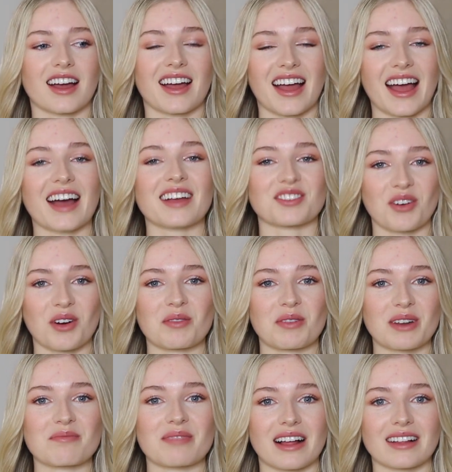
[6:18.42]
has
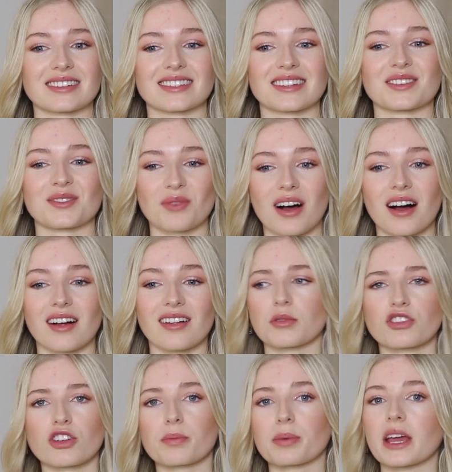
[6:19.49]
hormone imbalance as well.
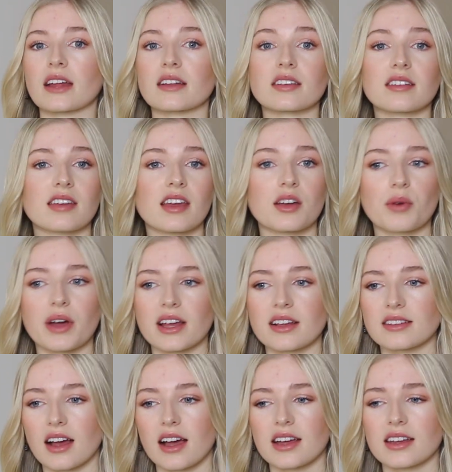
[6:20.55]
She'll paint to take away
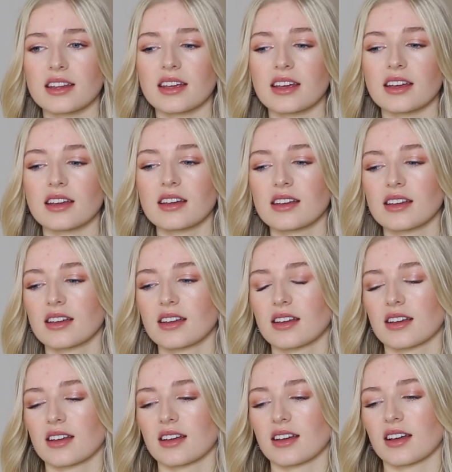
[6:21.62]
anxiety
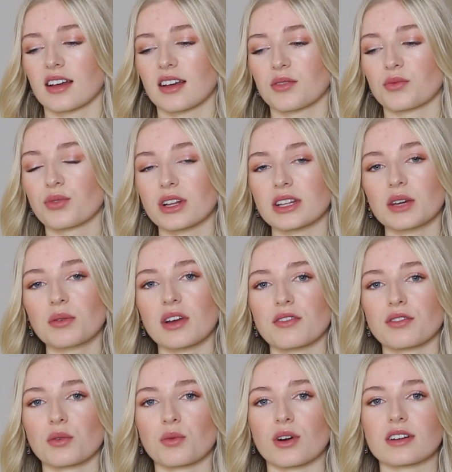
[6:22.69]
really
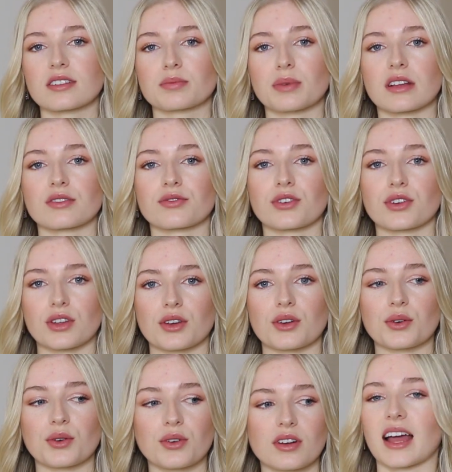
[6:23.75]
whatever works best for
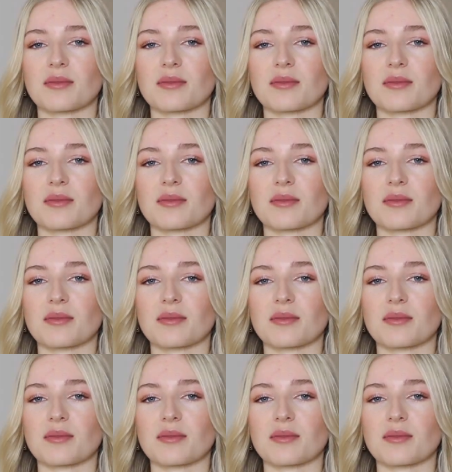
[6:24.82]
you.